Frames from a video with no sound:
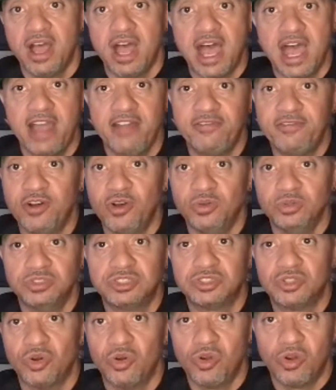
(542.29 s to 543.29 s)
iPhone
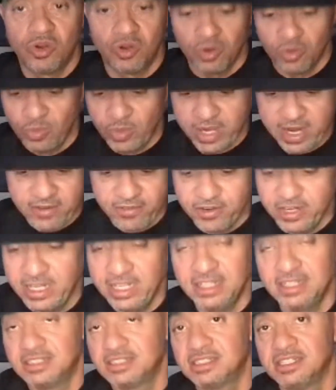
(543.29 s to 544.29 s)
store or whatever it
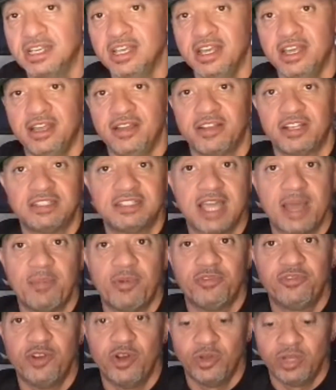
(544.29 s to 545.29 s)
is
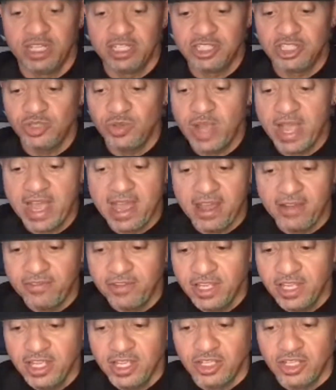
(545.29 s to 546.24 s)
type of phone that you have.